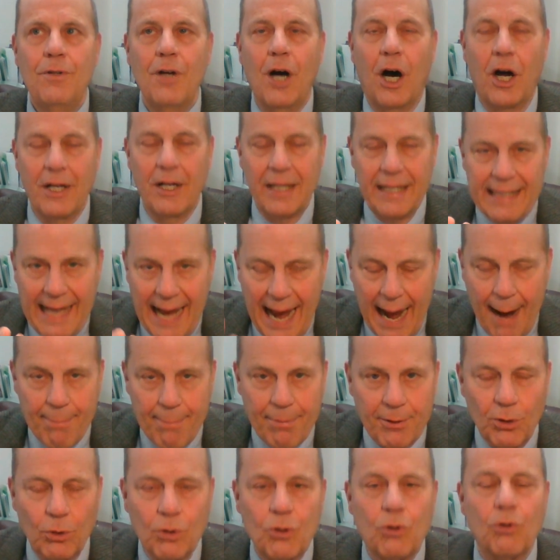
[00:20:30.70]
on a
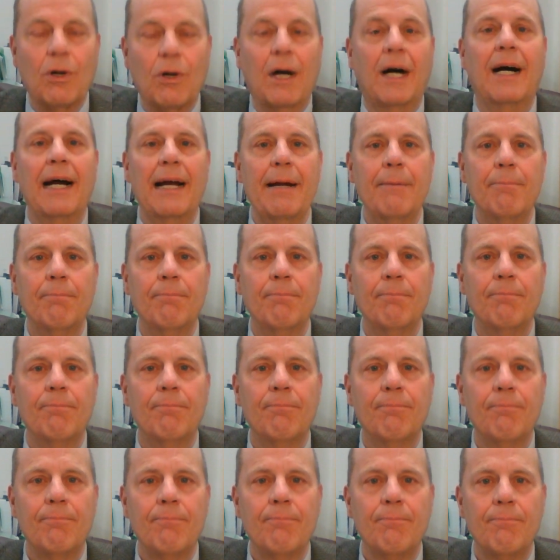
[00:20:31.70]
capital crime,
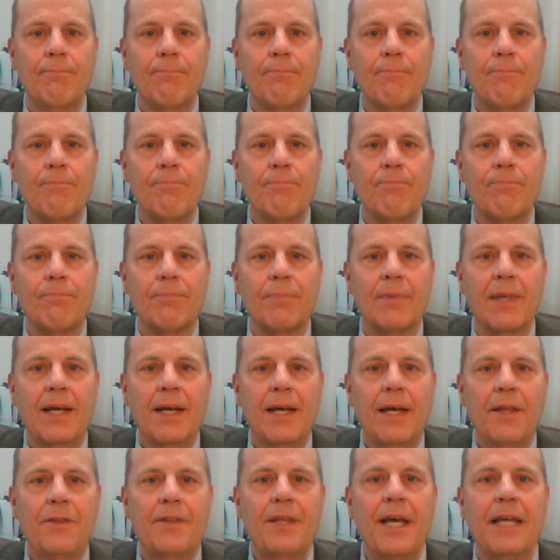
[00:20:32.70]

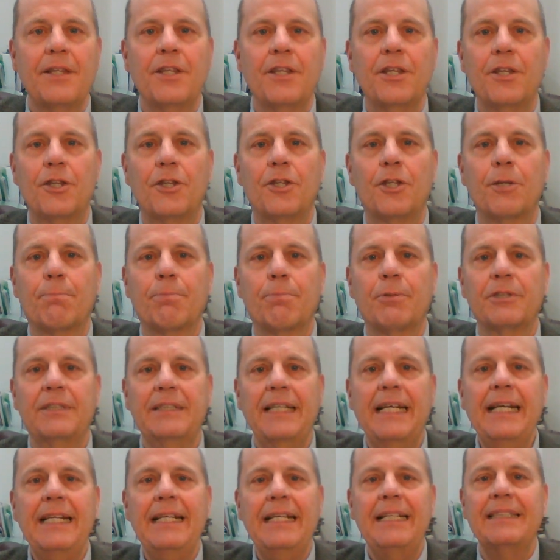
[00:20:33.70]
then the
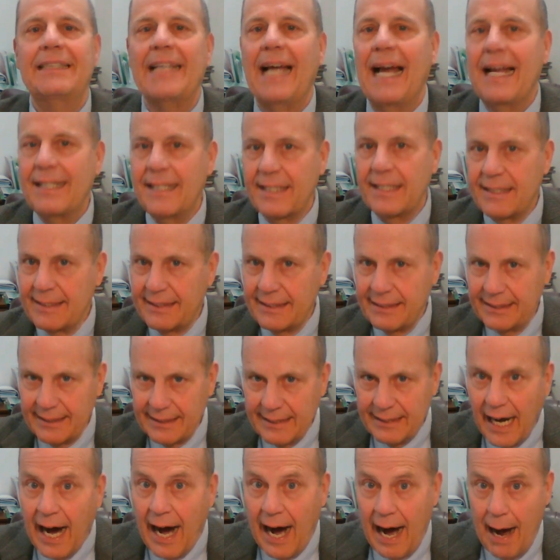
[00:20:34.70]
proceedings had to
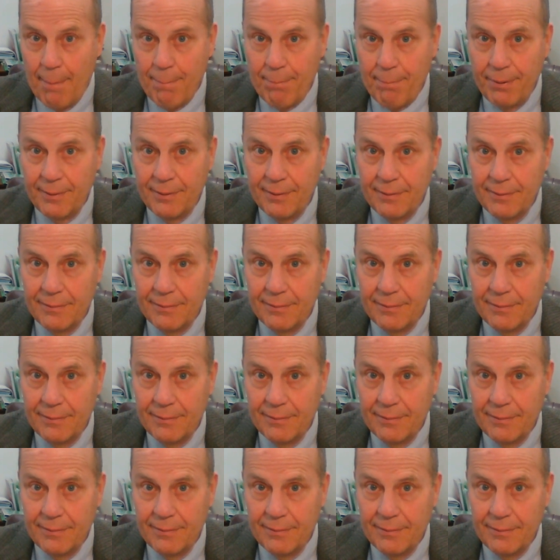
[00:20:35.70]
stop